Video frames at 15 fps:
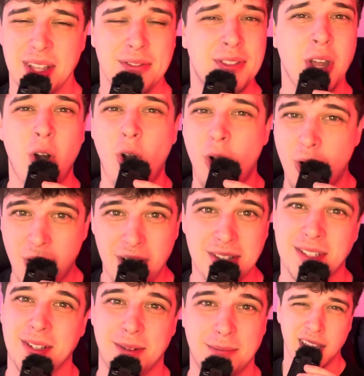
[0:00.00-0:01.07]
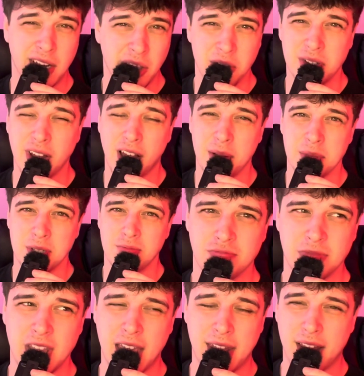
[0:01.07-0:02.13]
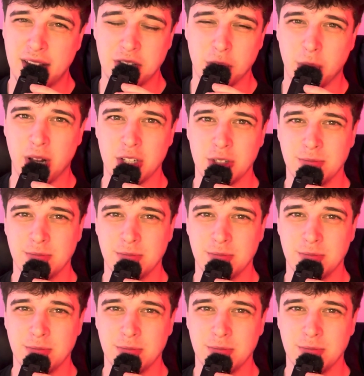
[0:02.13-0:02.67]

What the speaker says: they're awesome, and other times, yeah, not so much.